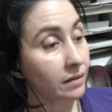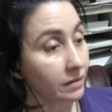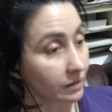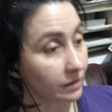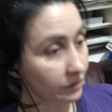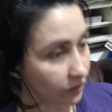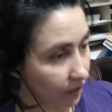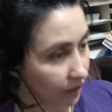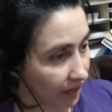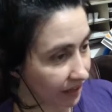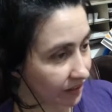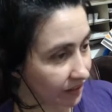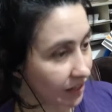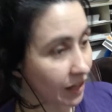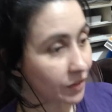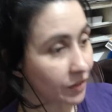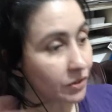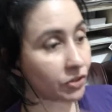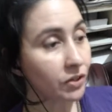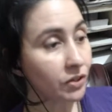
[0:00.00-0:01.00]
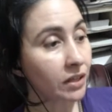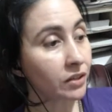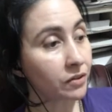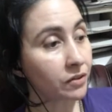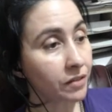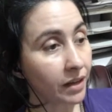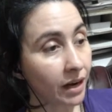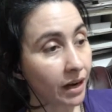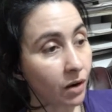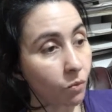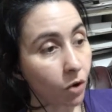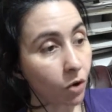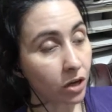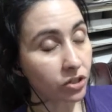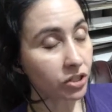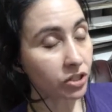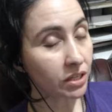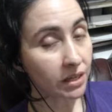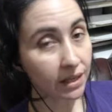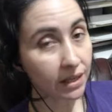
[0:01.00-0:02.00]
like the other trailer that I
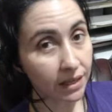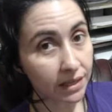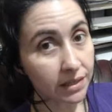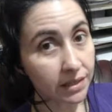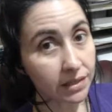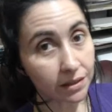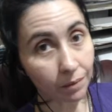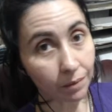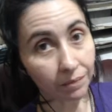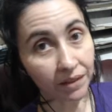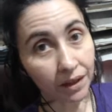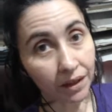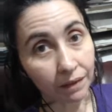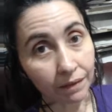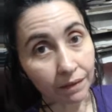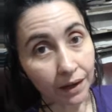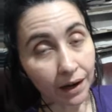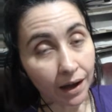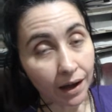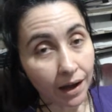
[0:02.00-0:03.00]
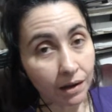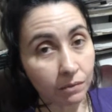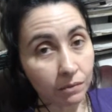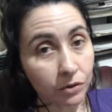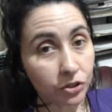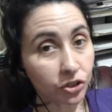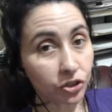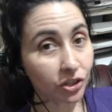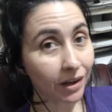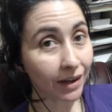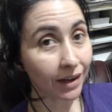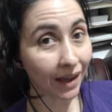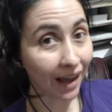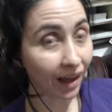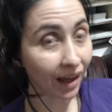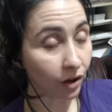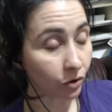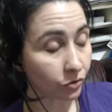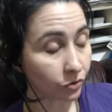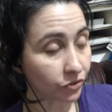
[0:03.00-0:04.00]
watched, it is something that I would check
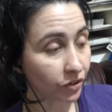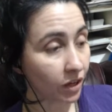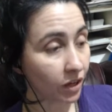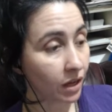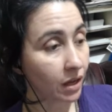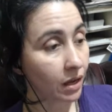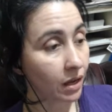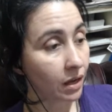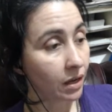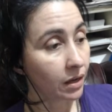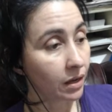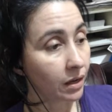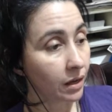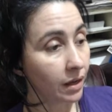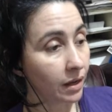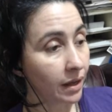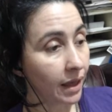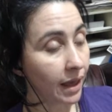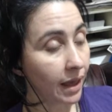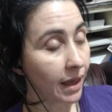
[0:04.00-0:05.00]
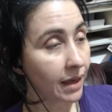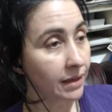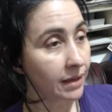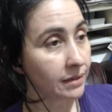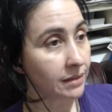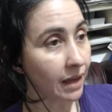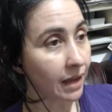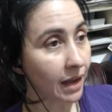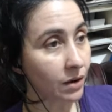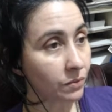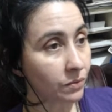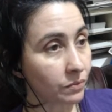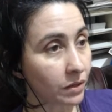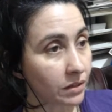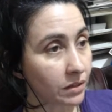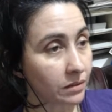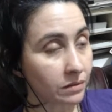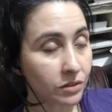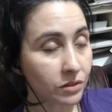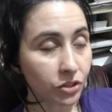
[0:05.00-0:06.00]
out. And I
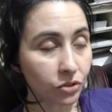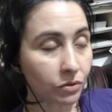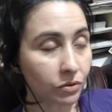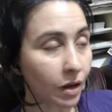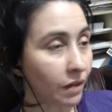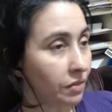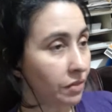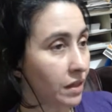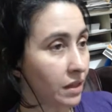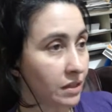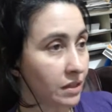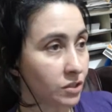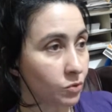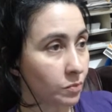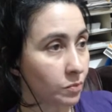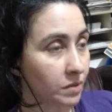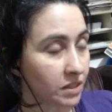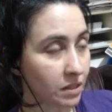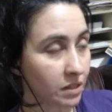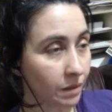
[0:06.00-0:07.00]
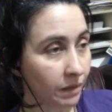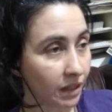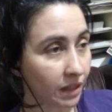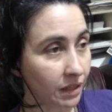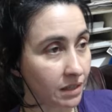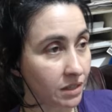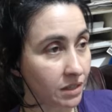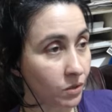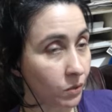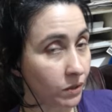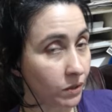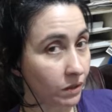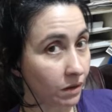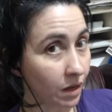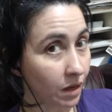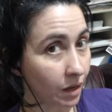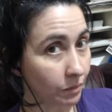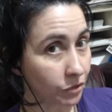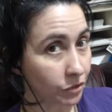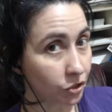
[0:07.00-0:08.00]
do not think this would be something that's going to
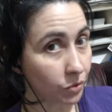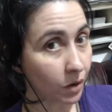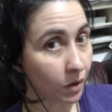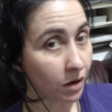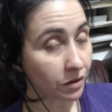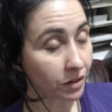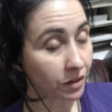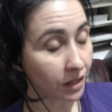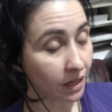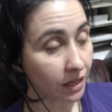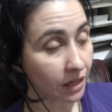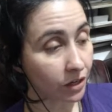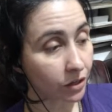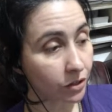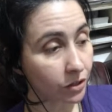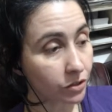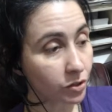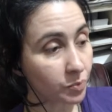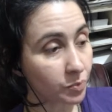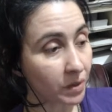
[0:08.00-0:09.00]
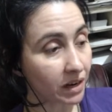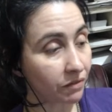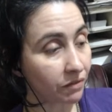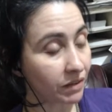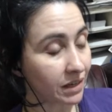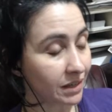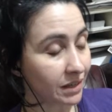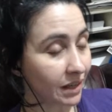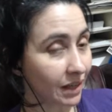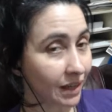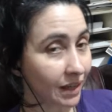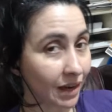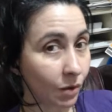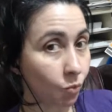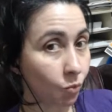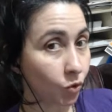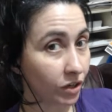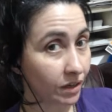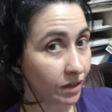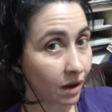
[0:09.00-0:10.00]
come to our theaters, but if it did, I
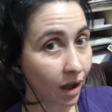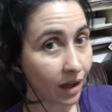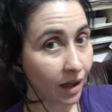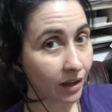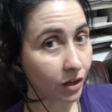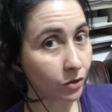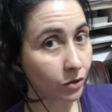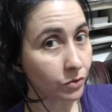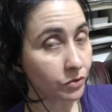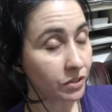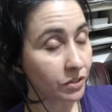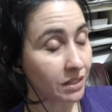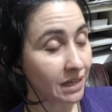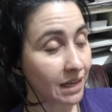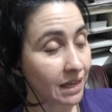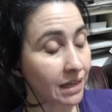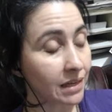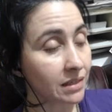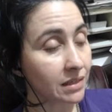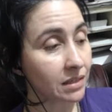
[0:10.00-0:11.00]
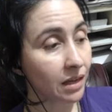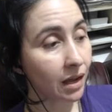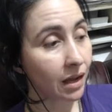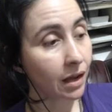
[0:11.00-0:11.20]
would not go see it.